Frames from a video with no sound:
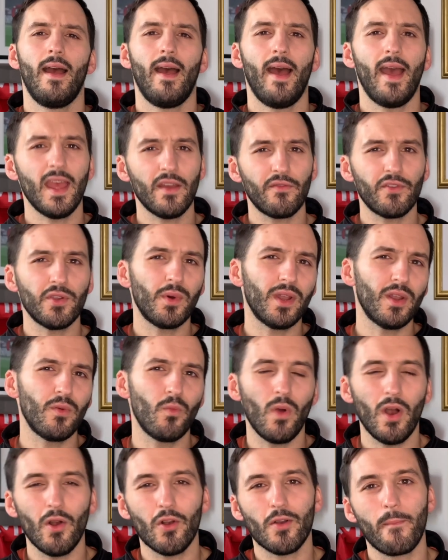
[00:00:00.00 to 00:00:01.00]
Hey everyone
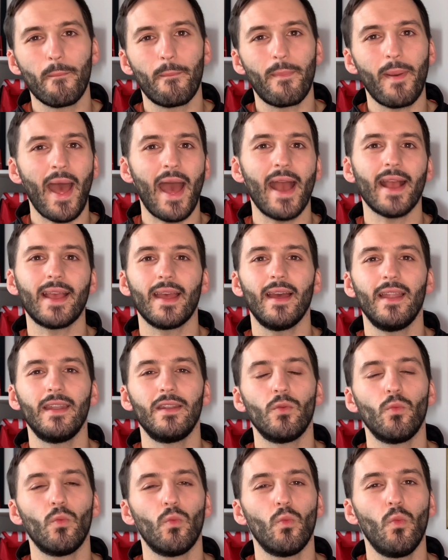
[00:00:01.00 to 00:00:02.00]
and welcome back.
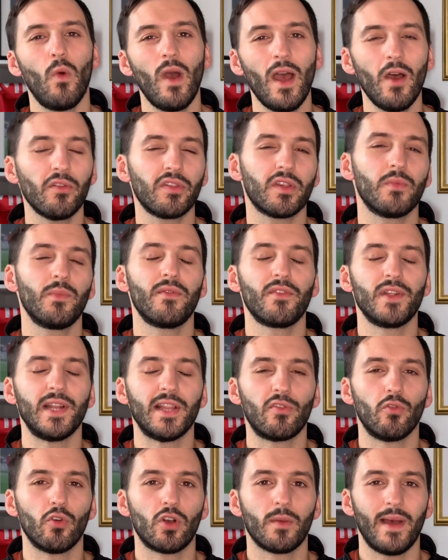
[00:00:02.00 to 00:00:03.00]
And what else can we really
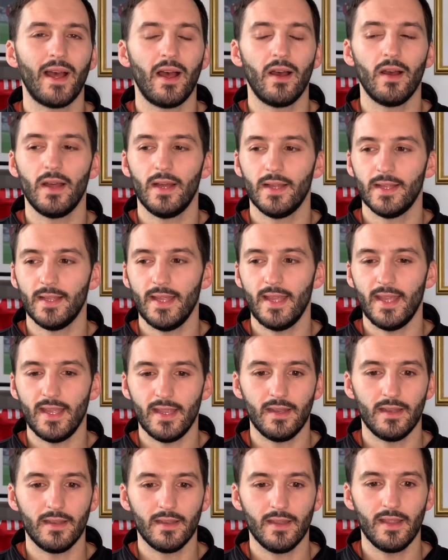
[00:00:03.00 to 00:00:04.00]
talk about
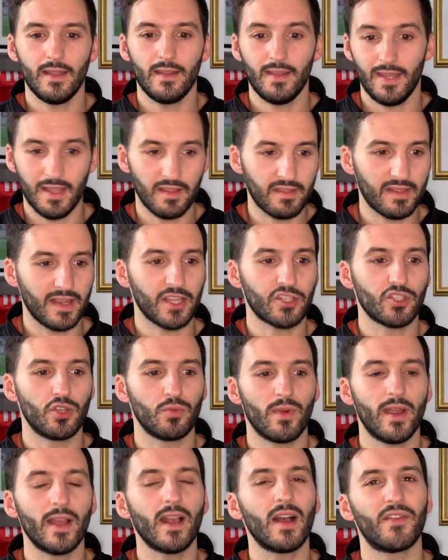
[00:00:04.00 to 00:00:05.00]
in the international
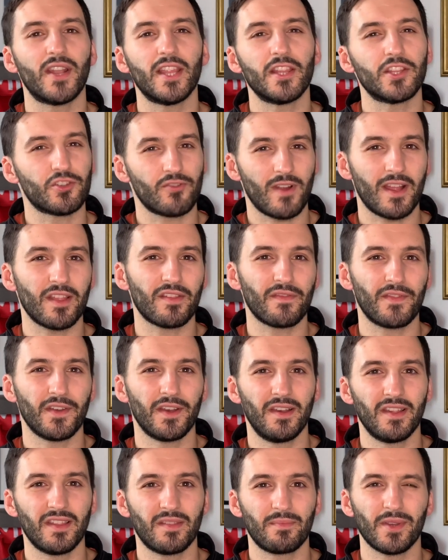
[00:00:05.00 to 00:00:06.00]
break other than
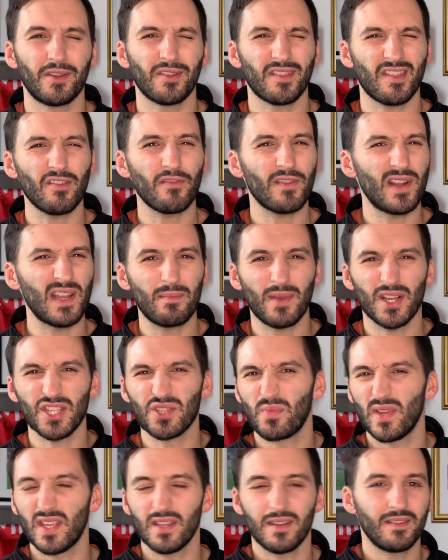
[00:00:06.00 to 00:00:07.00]
transfers? Because there's not really
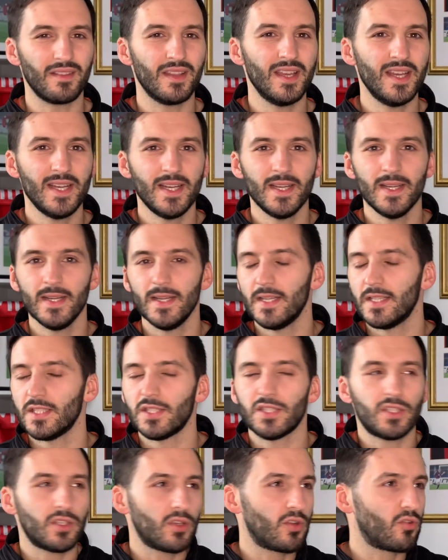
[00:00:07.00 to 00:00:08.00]
much we can
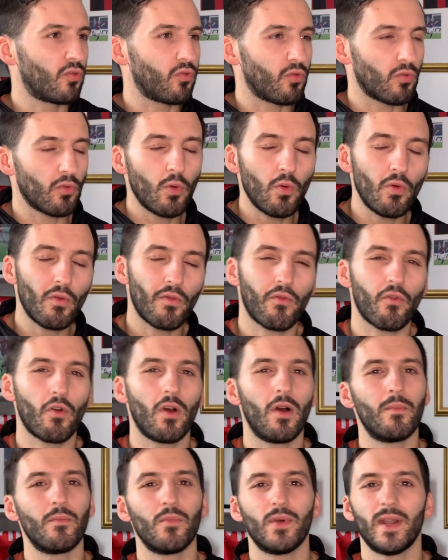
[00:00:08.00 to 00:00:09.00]
crawl
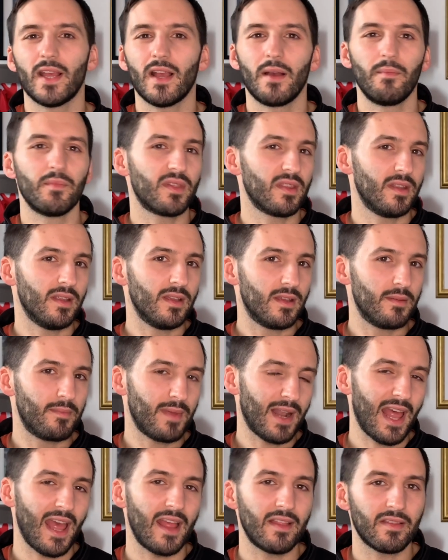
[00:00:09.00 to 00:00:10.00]
from when it comes to the
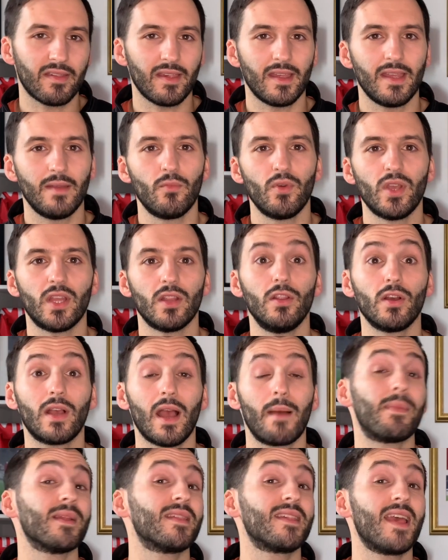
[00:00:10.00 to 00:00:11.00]
Milan team. We can look
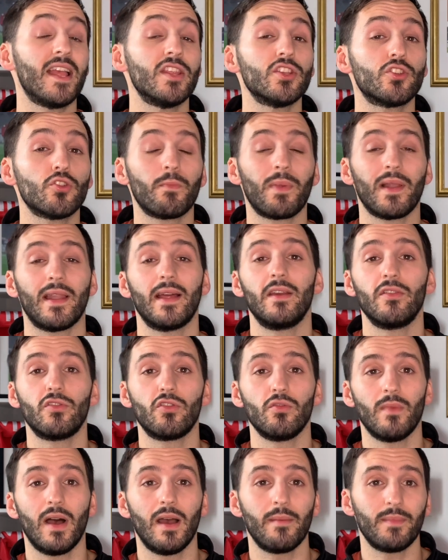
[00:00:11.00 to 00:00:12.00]
at potential players
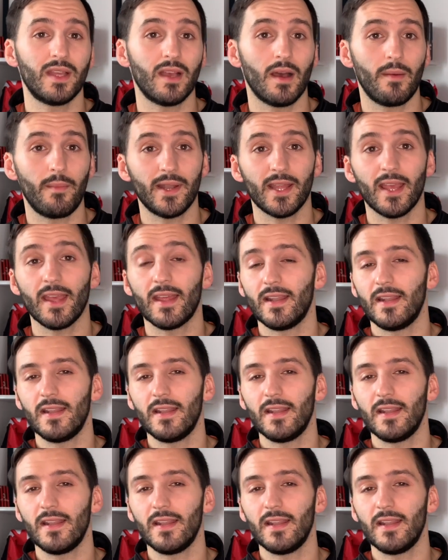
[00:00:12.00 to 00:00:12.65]
who might be coming in.